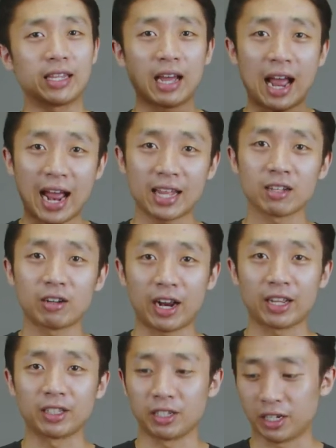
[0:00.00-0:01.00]
a hand
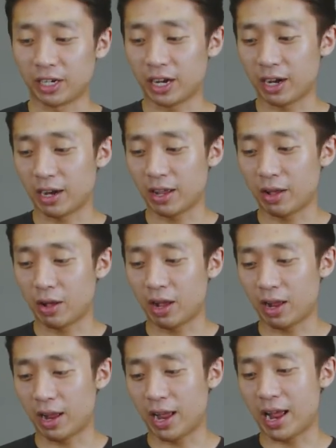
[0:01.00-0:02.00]
grinder
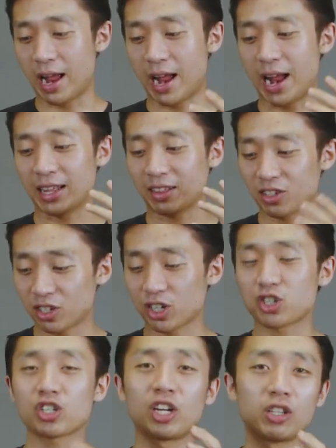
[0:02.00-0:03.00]
at
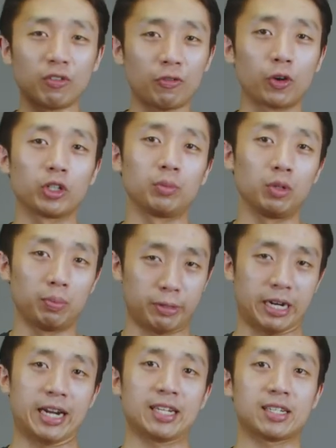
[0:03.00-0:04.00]
such an affordable
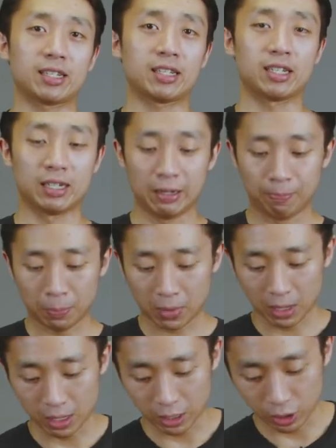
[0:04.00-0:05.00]
price.
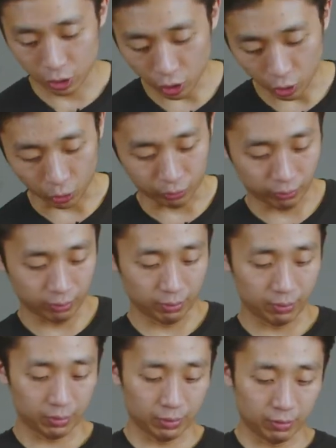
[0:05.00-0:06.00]
So,
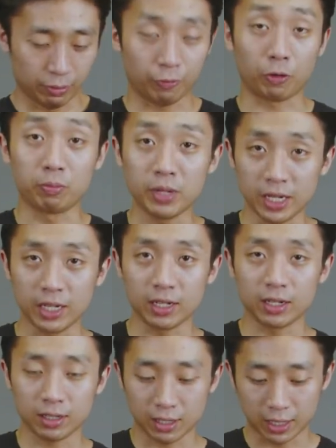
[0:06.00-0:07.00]
for me,
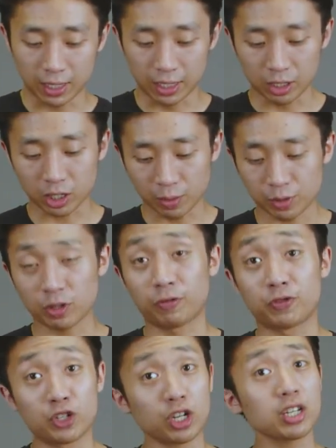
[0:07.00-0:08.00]
in terms
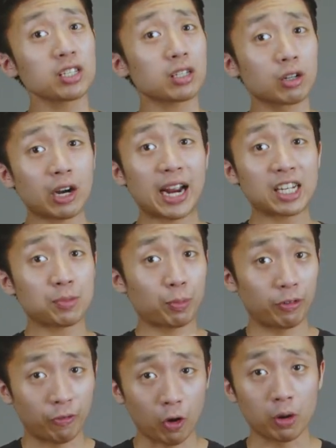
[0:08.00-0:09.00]
of just grinds
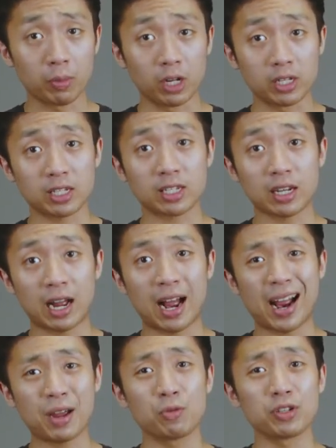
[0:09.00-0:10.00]
performance,
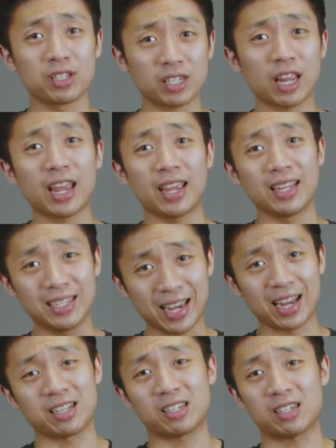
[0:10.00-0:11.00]
I would say
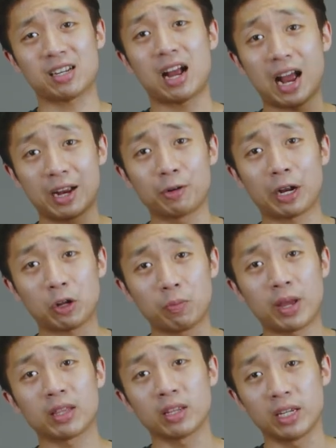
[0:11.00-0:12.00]
yes, I
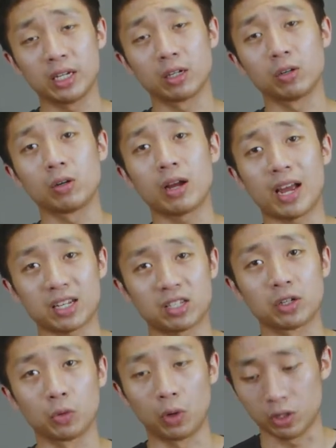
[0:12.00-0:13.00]
recommend the Hero
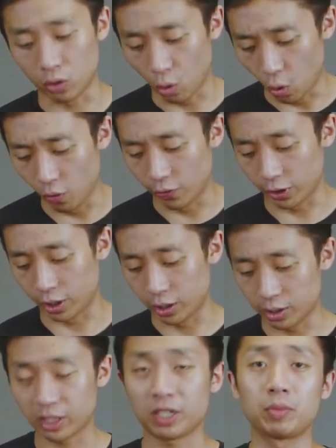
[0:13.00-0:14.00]
S01 over
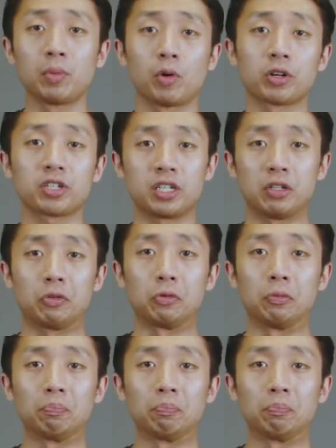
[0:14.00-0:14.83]
the Timimor C2.